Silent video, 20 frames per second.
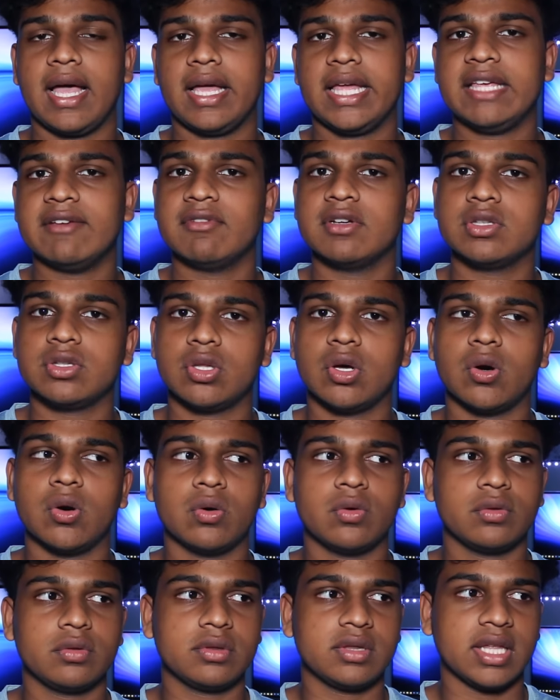even
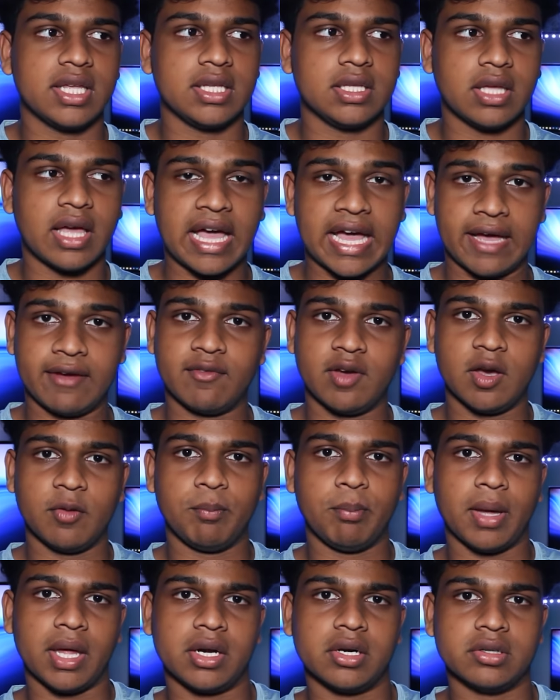though they have a
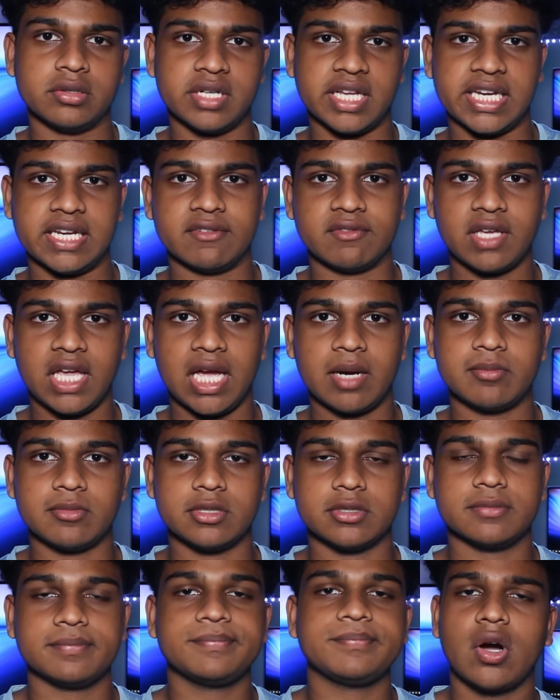better native
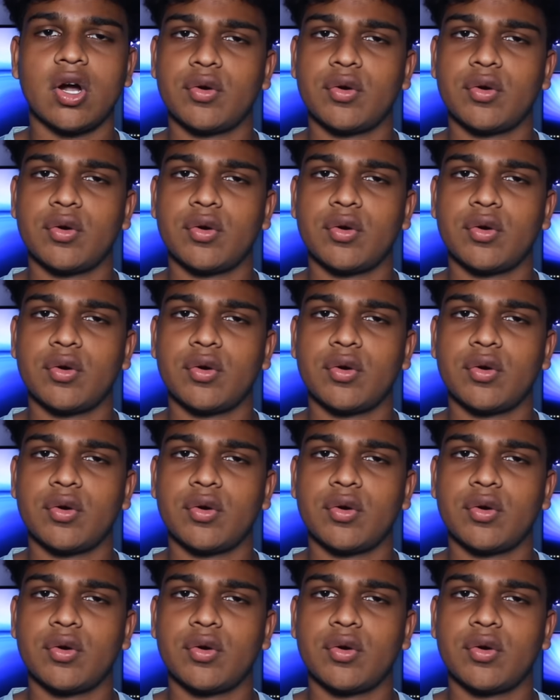camera.